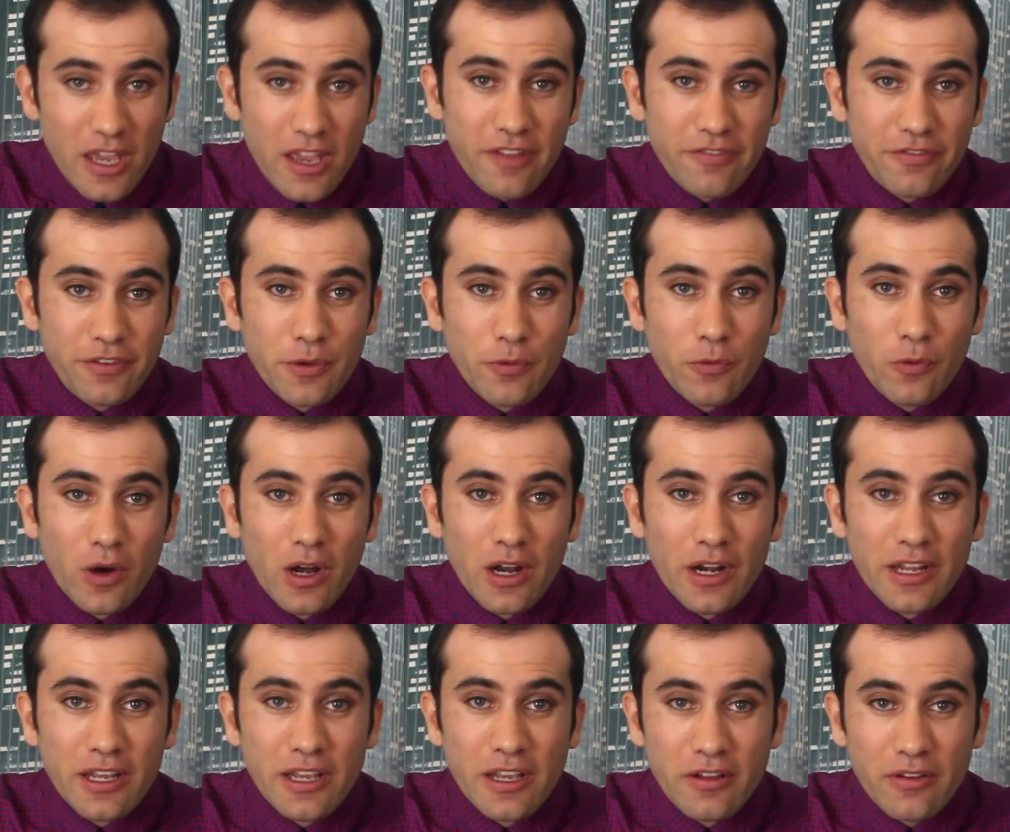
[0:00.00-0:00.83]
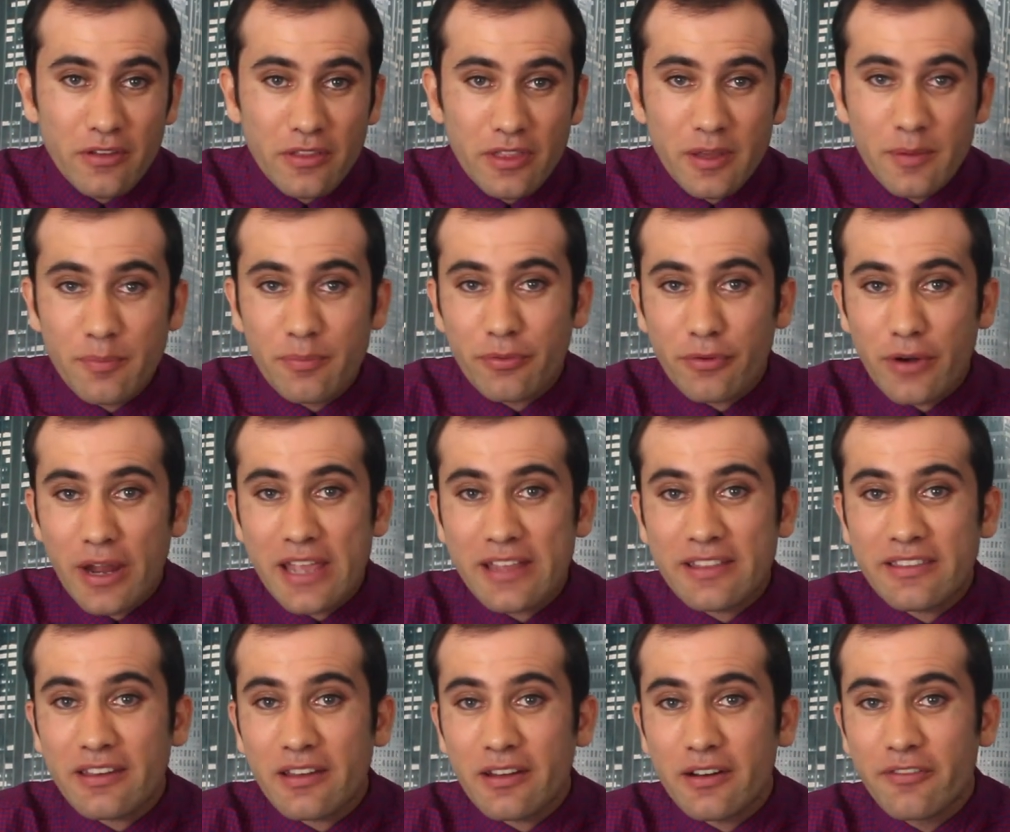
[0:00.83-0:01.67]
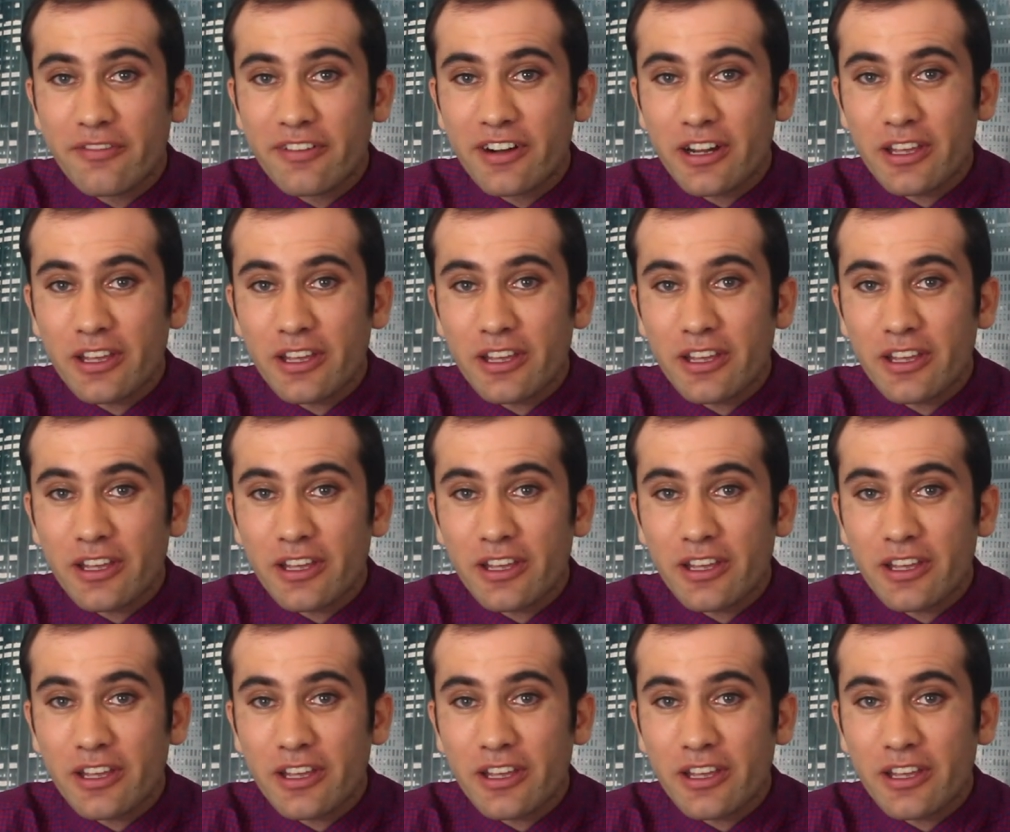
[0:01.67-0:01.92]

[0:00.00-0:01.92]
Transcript: If you want to hear the breakdown of